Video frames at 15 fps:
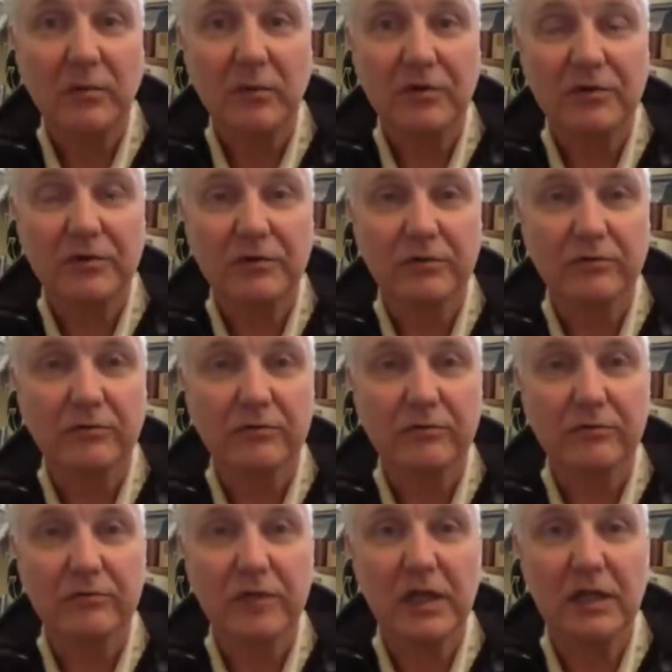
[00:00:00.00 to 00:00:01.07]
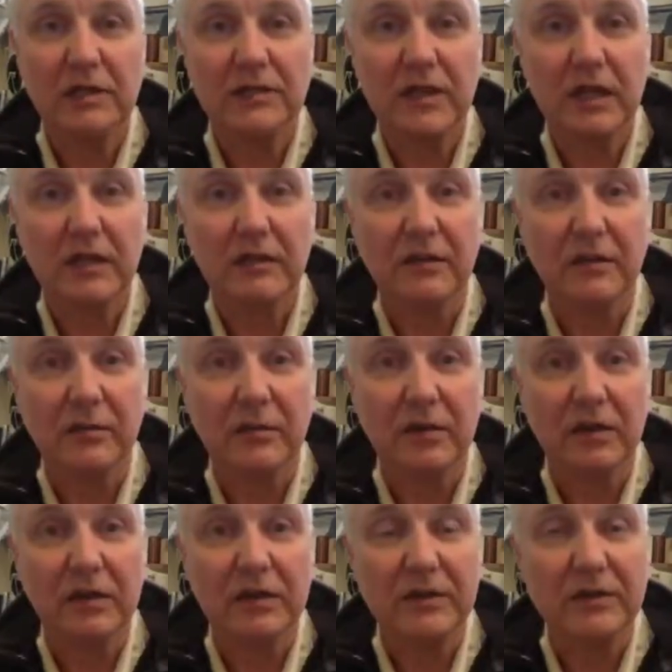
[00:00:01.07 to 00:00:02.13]
what you're really saying to the
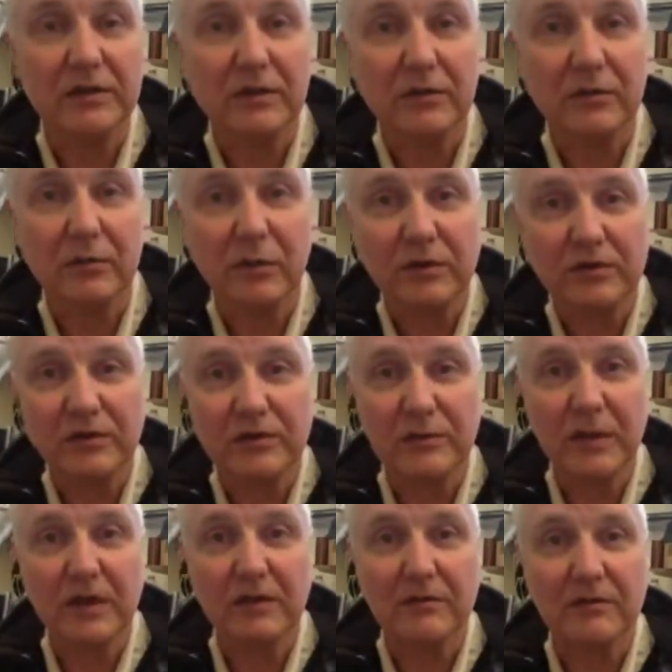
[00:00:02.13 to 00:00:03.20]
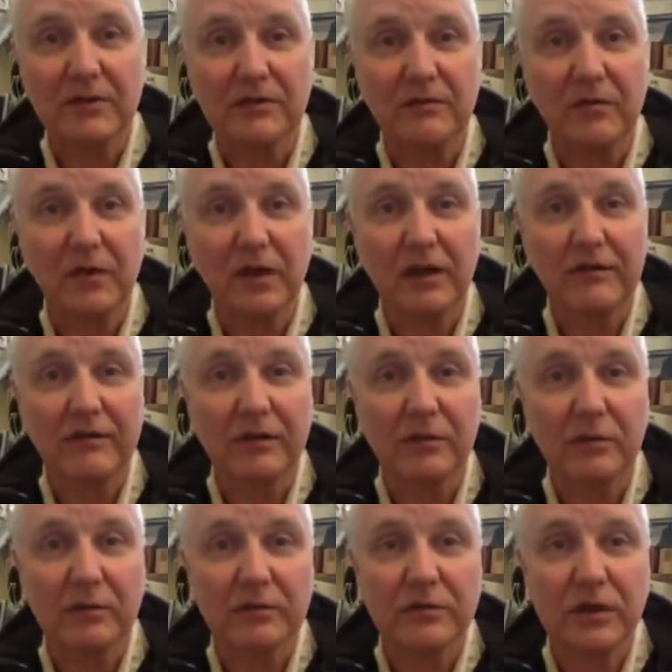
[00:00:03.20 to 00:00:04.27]
world is that you want to spend the rest of your life in
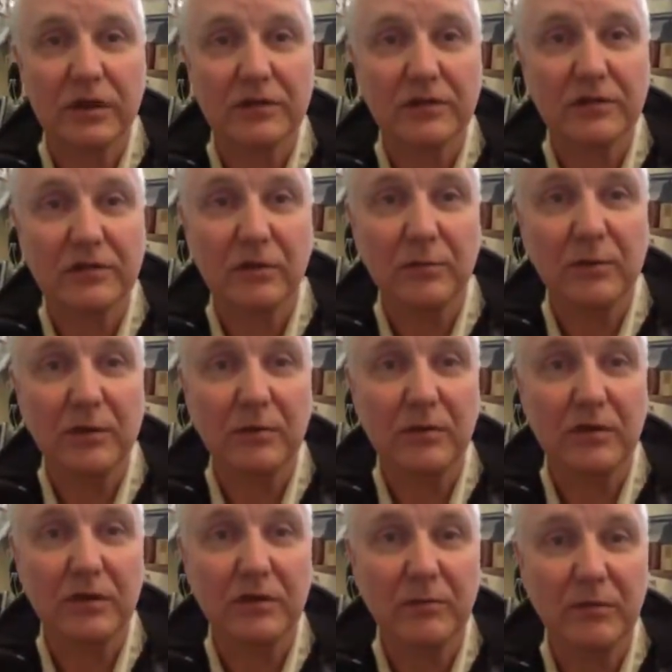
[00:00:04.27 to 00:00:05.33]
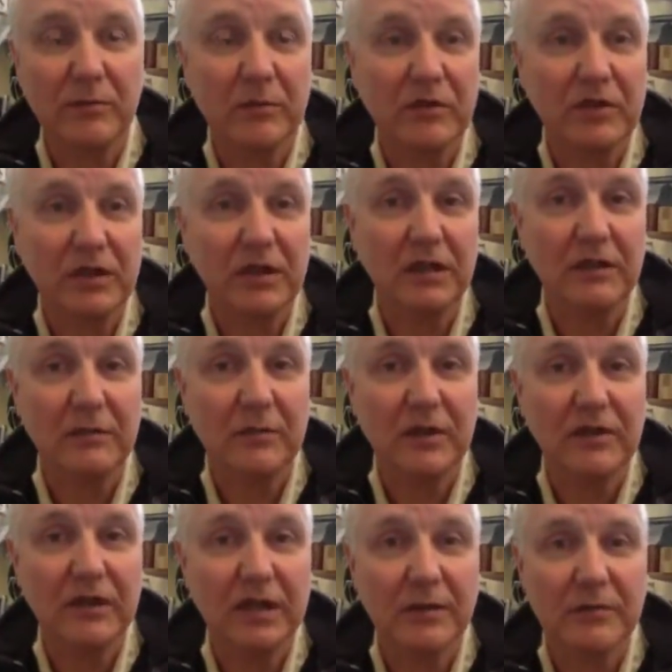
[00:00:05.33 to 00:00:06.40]
court trying to stop people doing the machine the
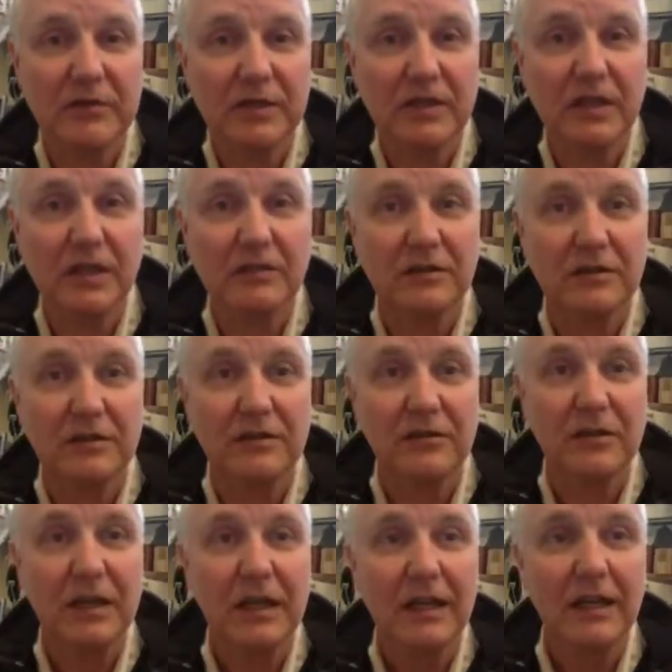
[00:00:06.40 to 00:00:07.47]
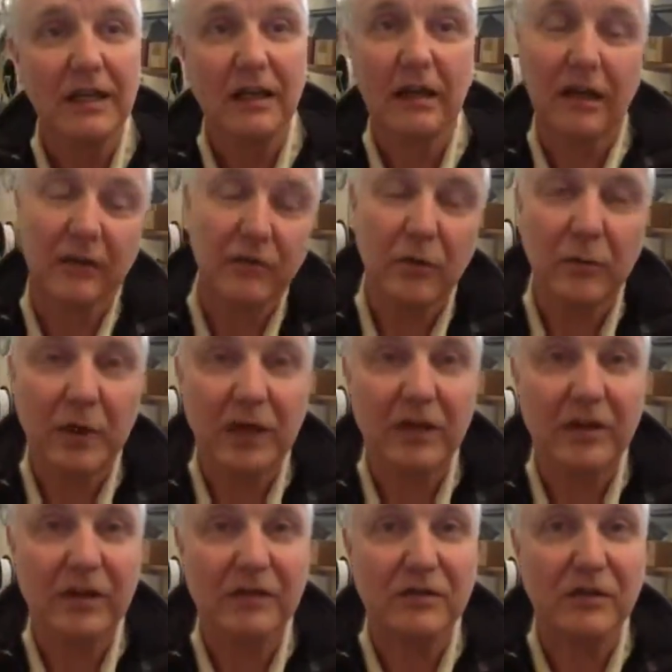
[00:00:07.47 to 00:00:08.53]
one thing it was designed to do. I've got better
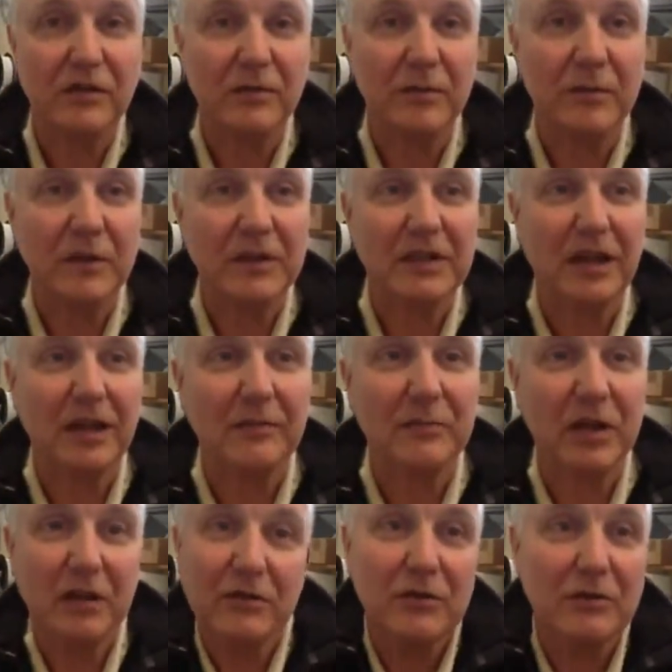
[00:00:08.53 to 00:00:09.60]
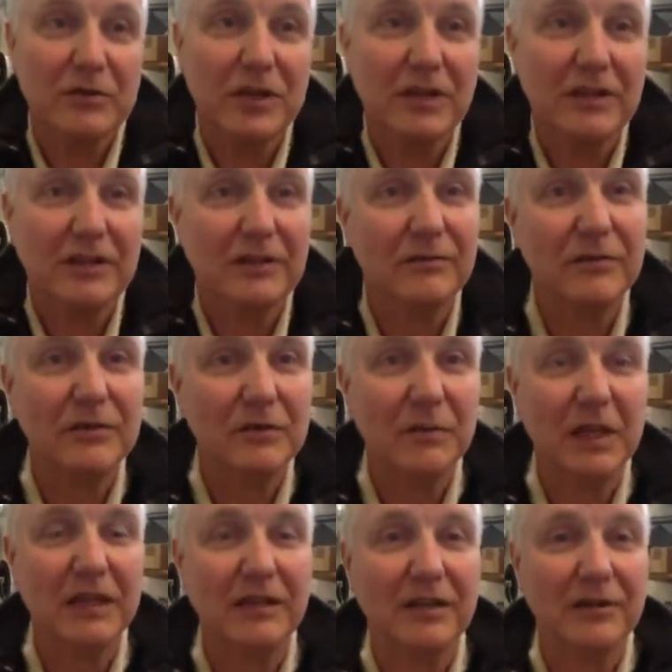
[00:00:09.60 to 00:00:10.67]
things to do with my time. The only alternative was to
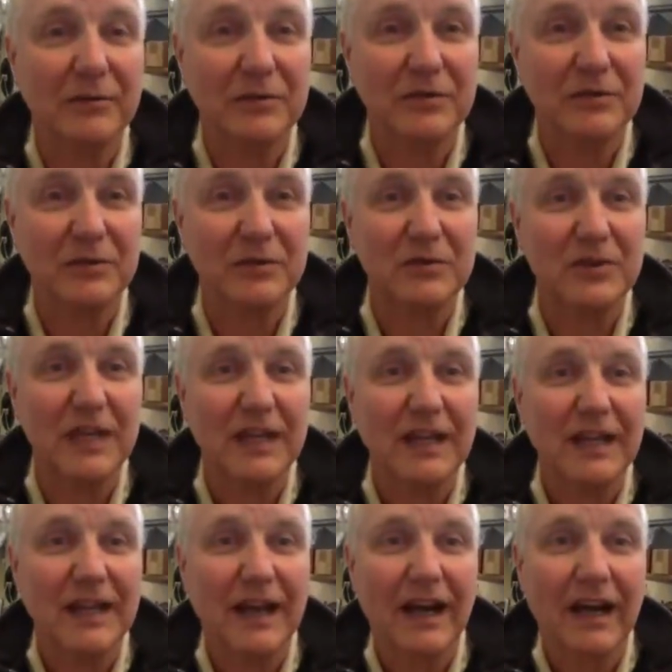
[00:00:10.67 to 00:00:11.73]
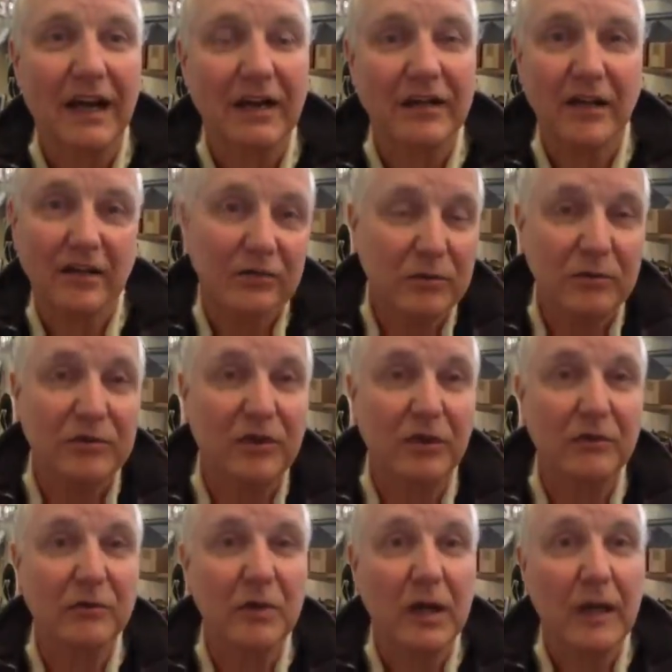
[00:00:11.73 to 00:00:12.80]
make it open source. And
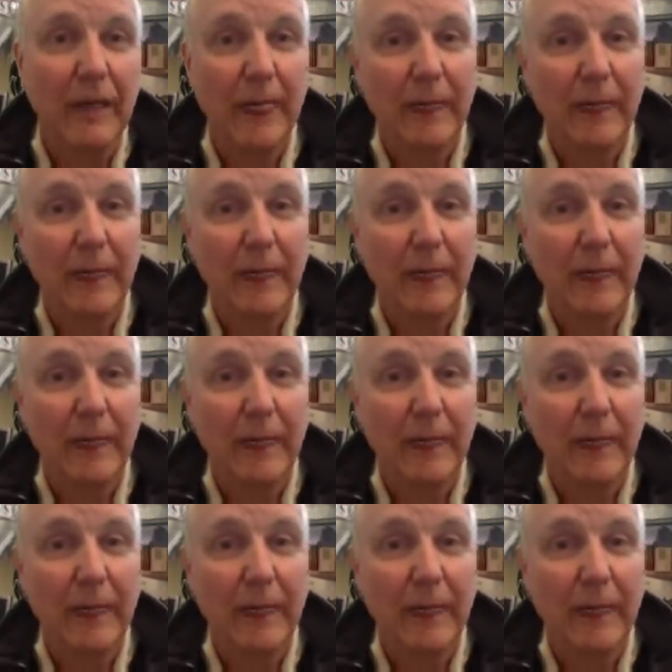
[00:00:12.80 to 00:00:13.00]
also,